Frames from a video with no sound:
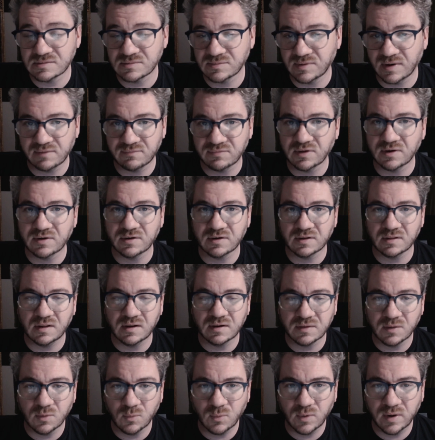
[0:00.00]
is what I've learned
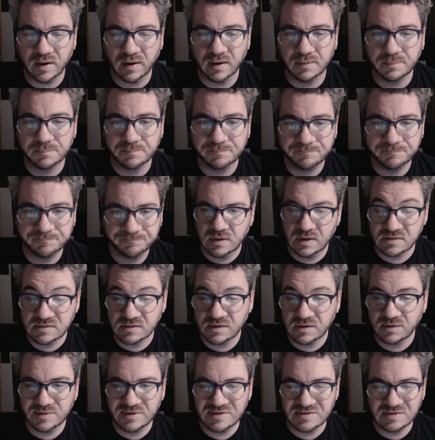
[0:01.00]
along the way.
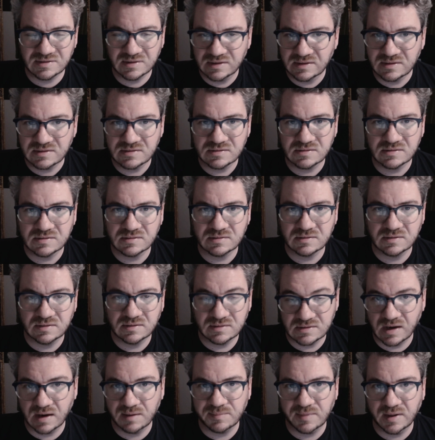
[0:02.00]
As always, links
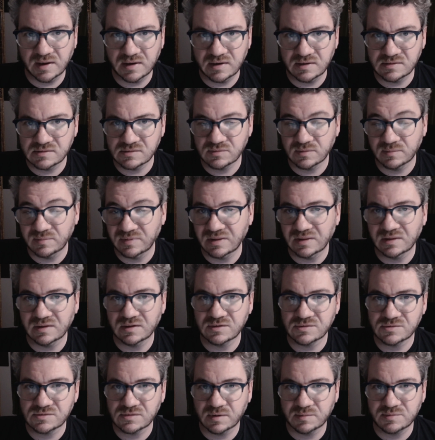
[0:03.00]
and timelines will be in
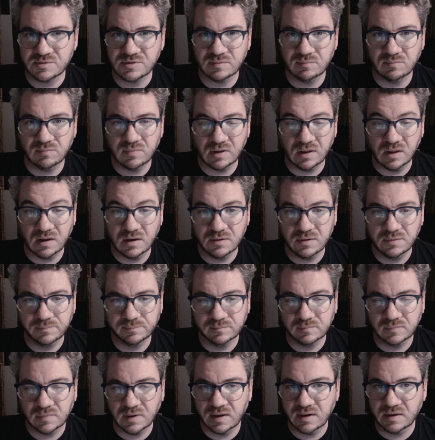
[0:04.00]
the description below,
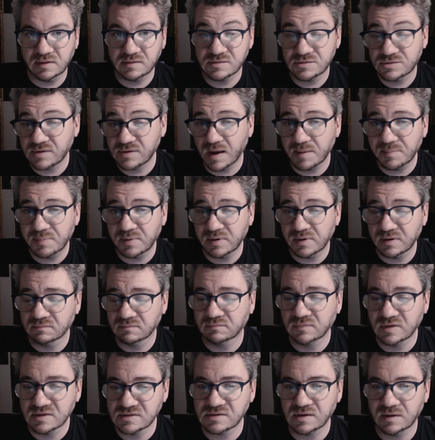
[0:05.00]
but strap
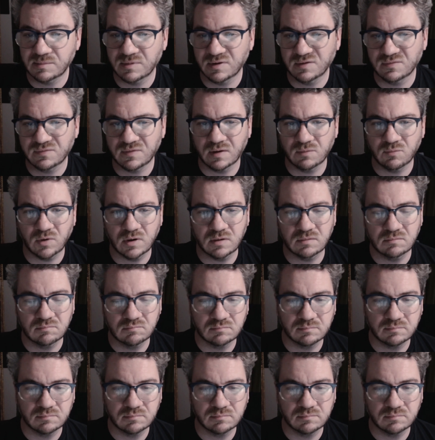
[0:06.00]
in, this is going to be a fun one.